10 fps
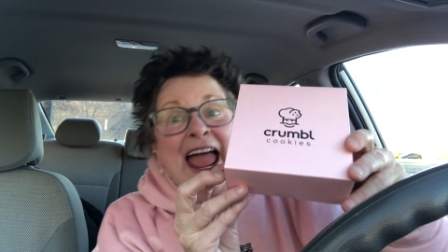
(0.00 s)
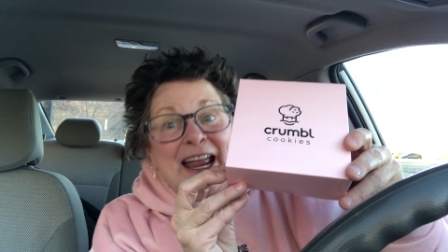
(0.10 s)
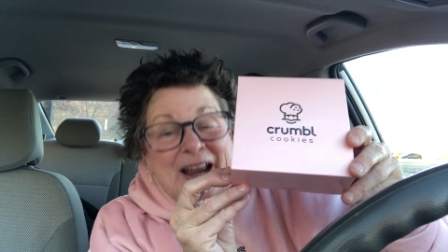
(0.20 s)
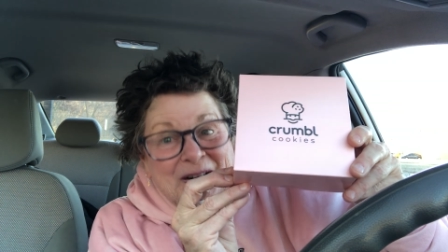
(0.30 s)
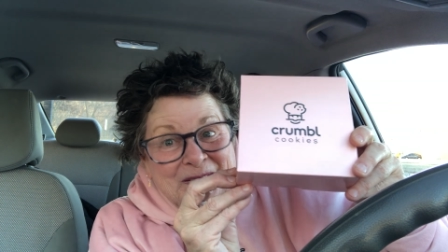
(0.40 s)

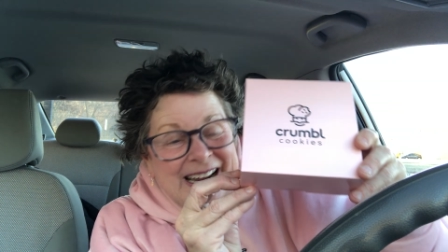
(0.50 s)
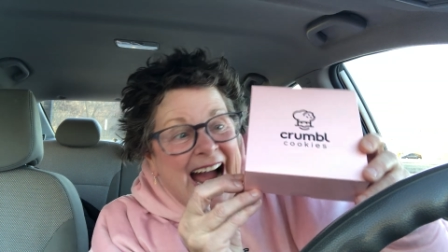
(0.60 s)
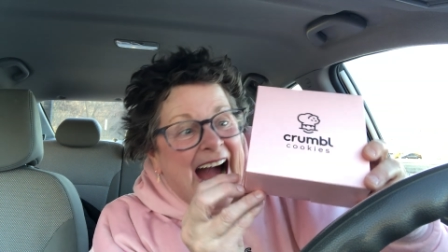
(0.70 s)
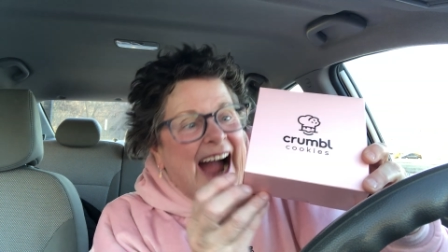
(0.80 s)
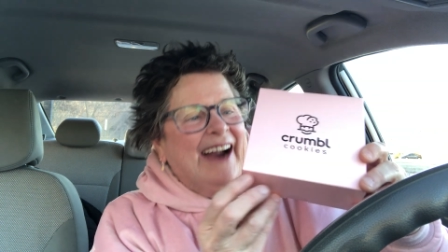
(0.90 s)
Here we
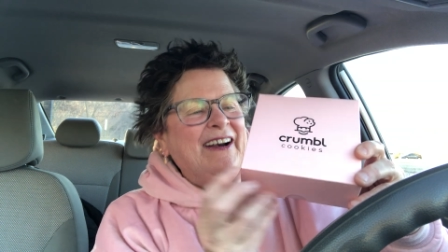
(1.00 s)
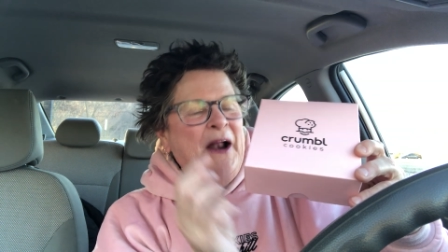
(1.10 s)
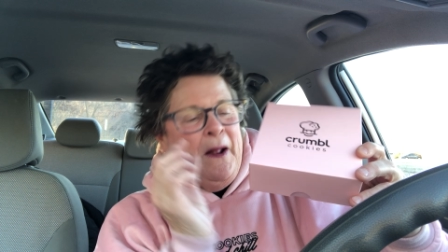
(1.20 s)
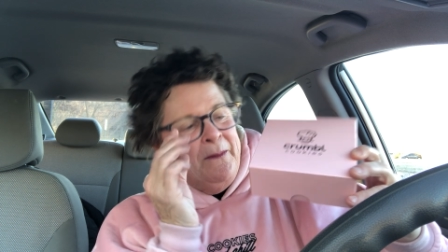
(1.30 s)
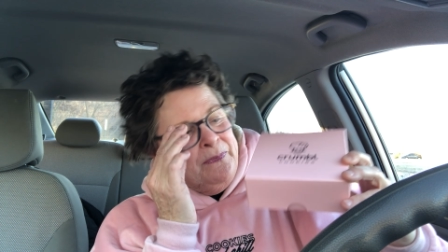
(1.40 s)
are.
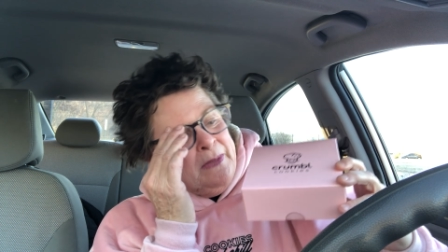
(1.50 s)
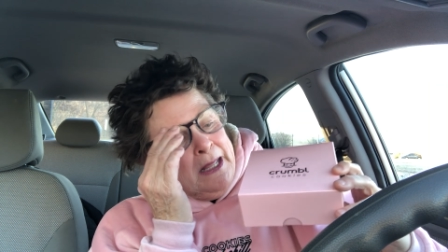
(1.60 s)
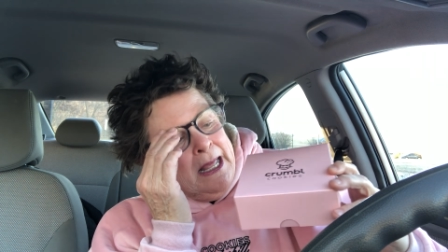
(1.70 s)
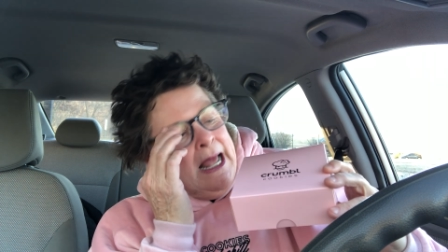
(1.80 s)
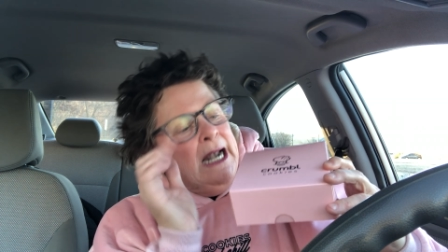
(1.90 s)

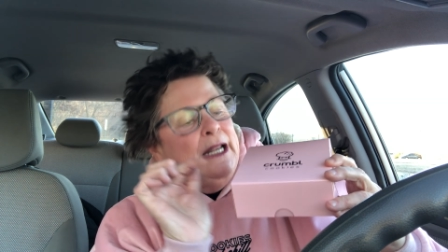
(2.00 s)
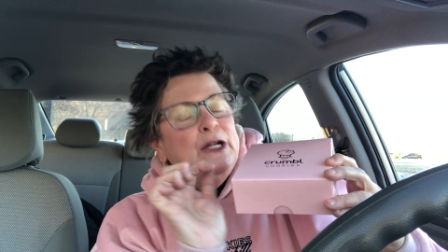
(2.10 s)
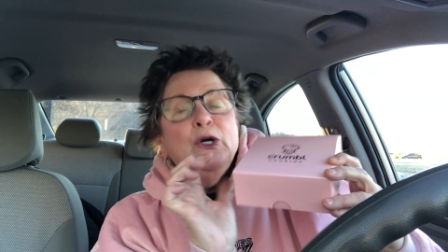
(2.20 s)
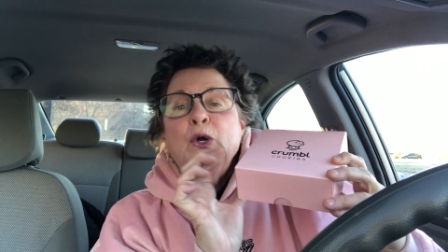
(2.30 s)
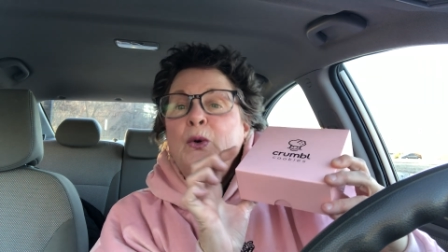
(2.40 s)

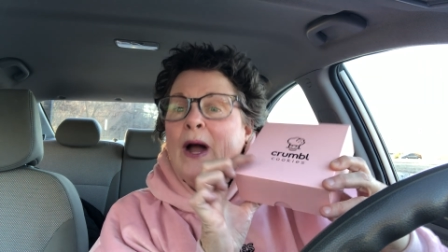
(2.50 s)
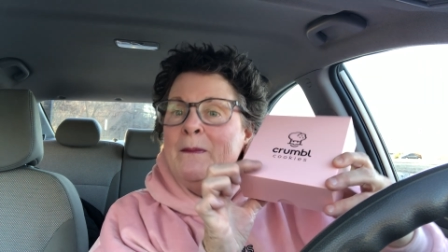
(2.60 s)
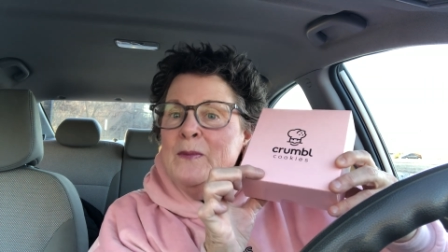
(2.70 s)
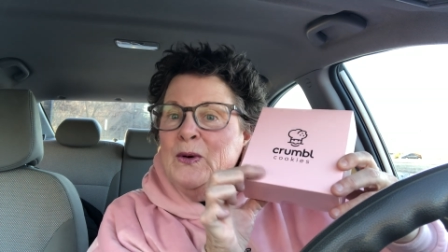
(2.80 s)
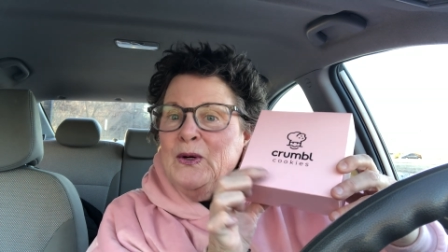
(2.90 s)
Little
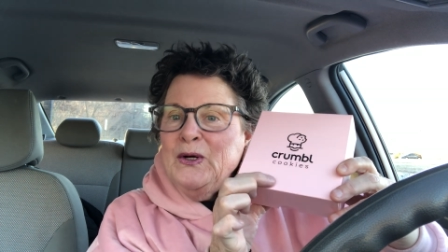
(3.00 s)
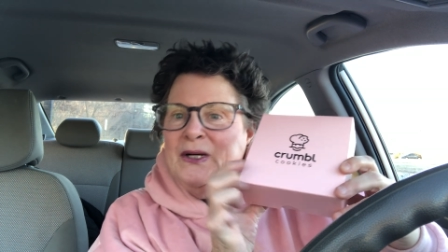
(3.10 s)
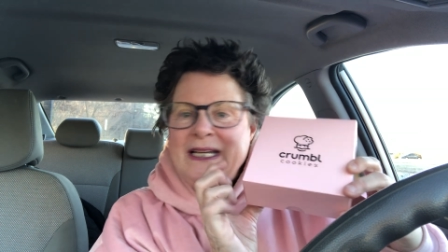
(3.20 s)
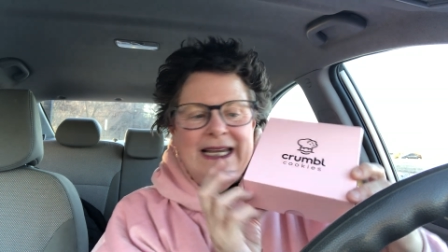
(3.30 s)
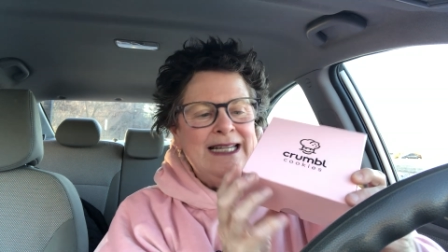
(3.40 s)
Crumbl
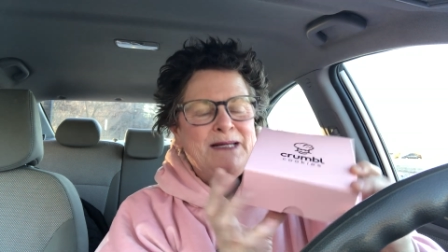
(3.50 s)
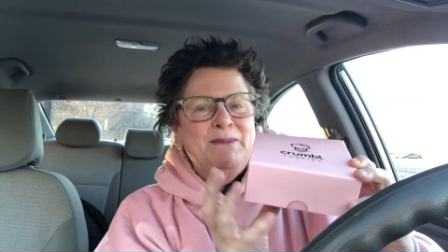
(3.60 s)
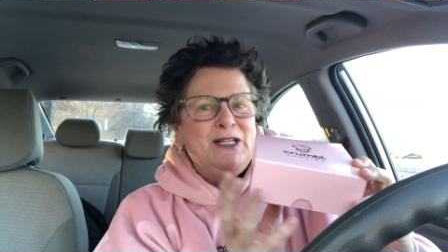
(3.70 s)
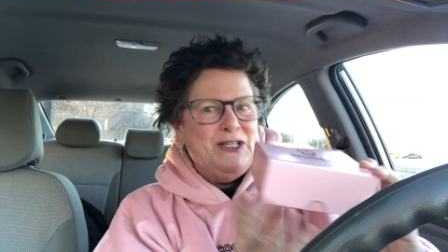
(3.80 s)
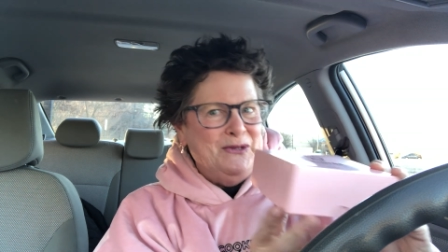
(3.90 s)
Cookies,
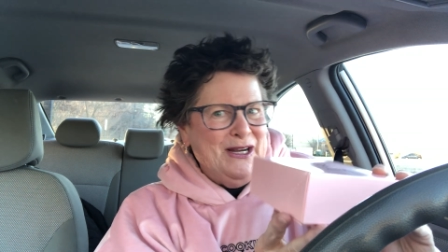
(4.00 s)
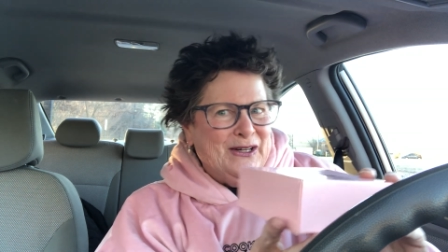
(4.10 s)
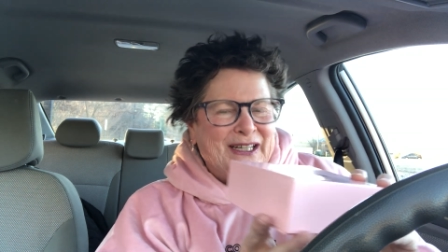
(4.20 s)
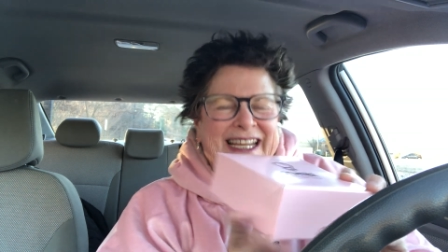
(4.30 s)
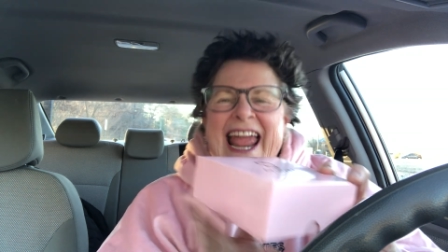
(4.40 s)
mystery
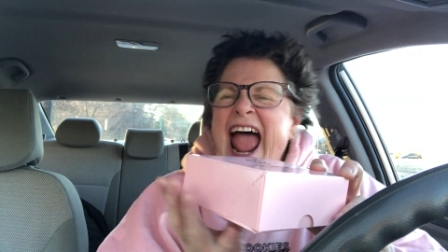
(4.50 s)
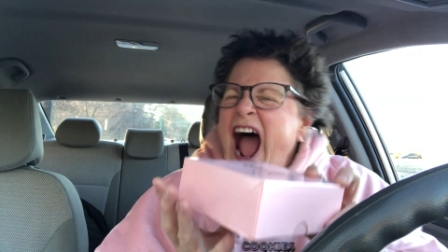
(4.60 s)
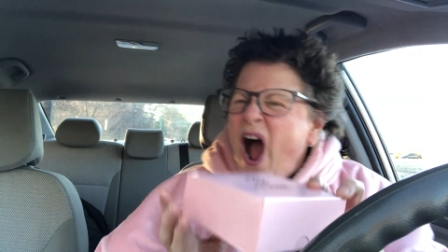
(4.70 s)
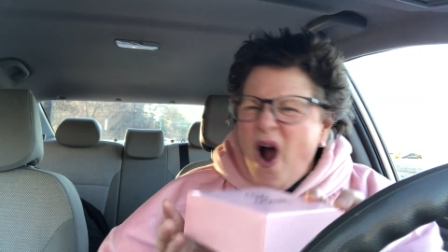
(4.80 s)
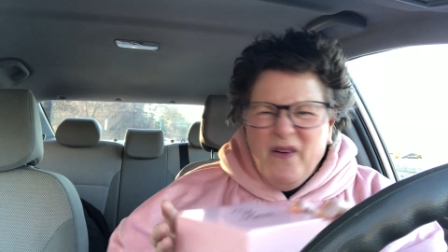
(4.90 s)
cookie.
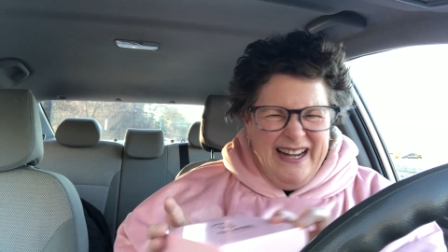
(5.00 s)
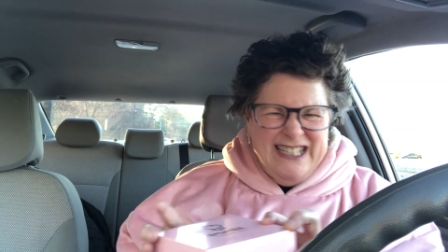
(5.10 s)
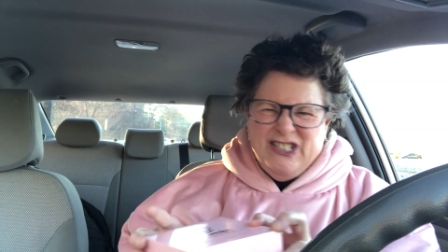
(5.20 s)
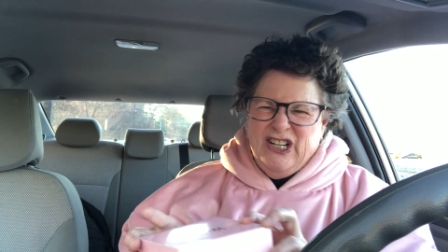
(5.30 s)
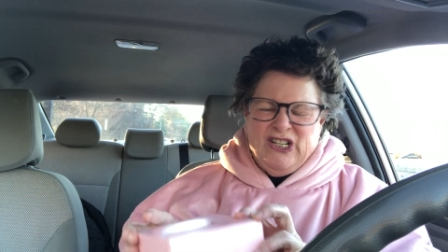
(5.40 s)
Oh,
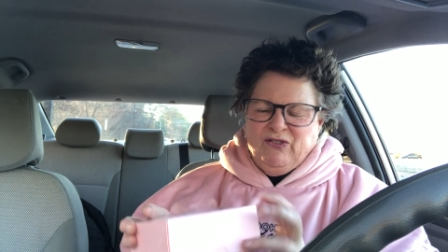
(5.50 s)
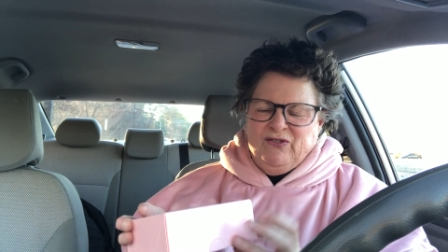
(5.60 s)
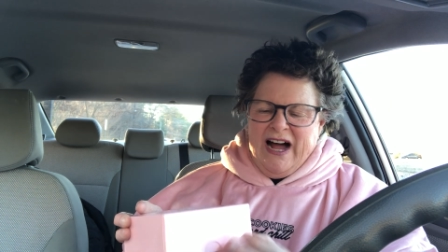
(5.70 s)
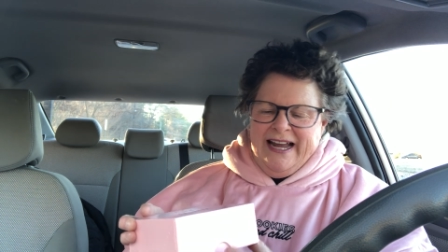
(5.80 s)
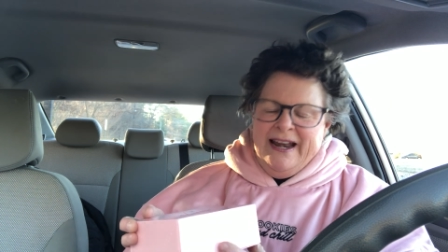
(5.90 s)
it's just
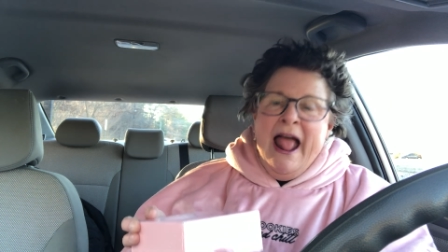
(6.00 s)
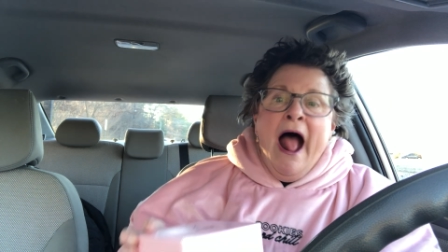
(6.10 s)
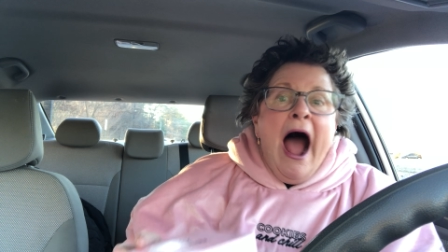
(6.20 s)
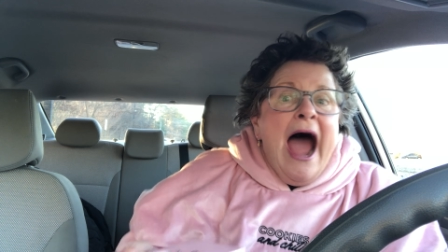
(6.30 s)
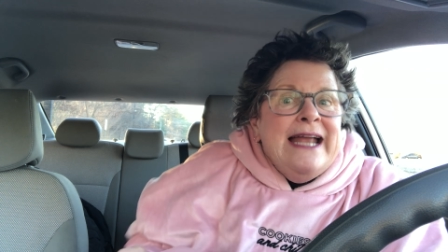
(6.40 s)
fun.
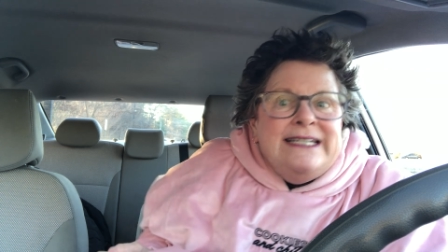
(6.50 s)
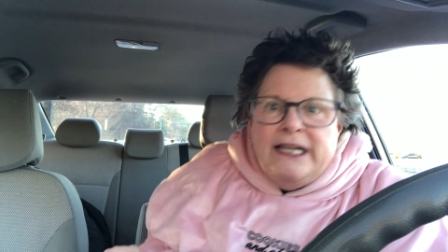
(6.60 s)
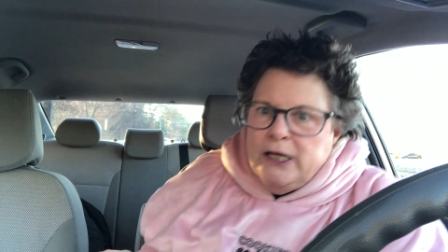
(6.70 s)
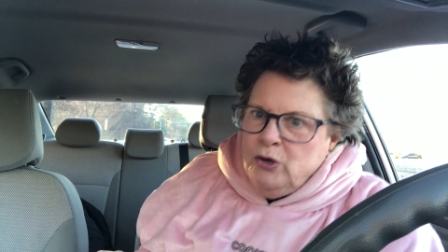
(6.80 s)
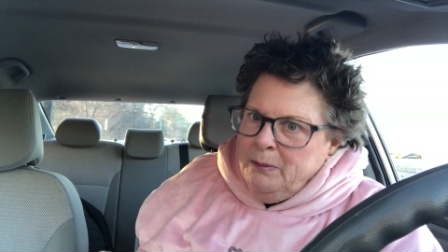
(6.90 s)
I tell
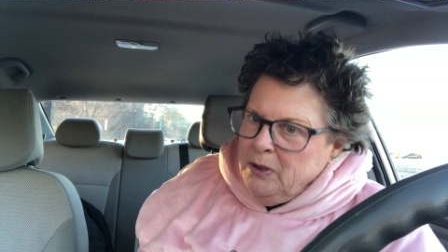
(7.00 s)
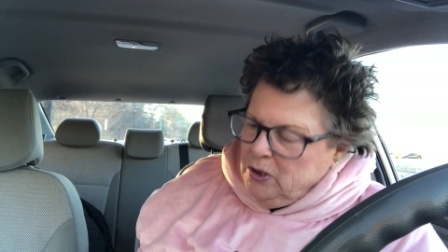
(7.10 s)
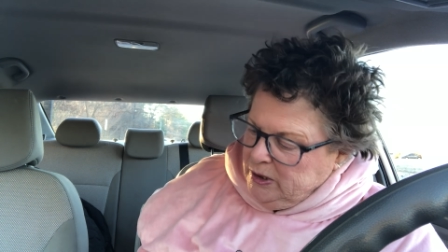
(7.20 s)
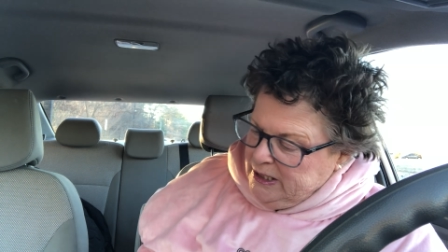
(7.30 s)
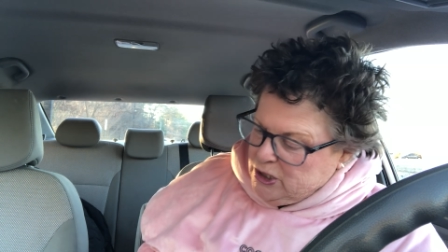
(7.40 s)
you, Crumbl
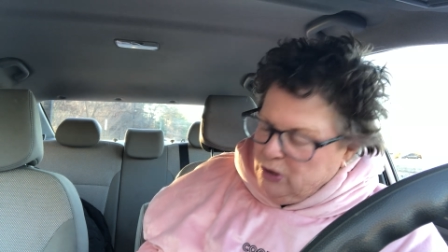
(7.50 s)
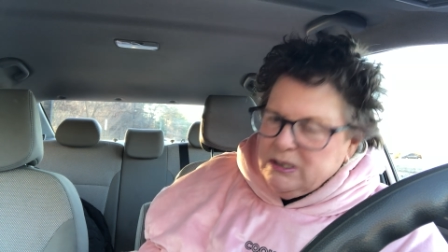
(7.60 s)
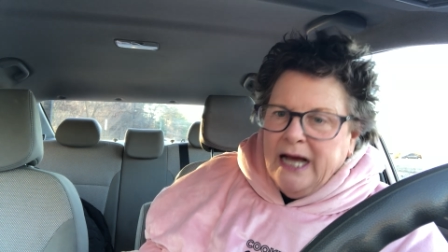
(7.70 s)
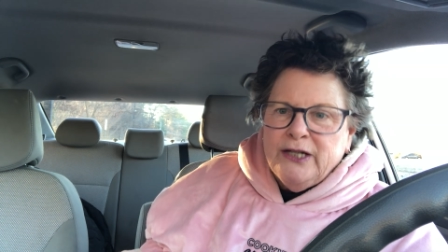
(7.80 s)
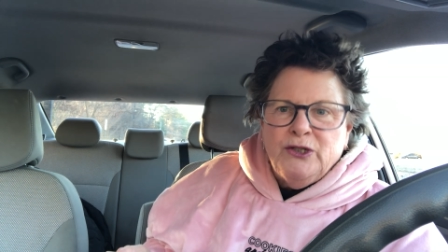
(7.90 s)
Cookies knows
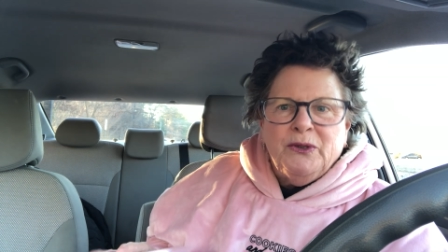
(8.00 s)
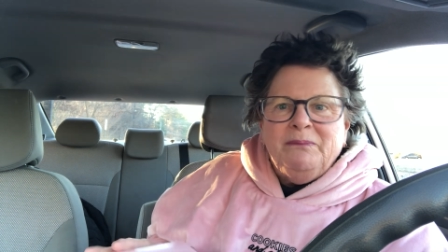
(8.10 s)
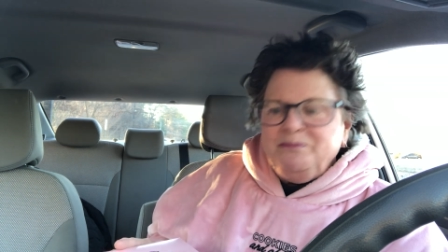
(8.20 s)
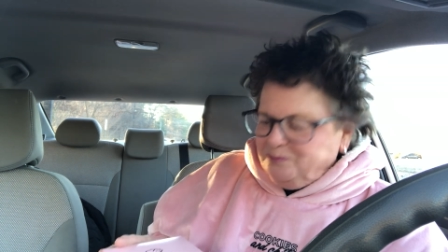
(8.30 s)
how to do it.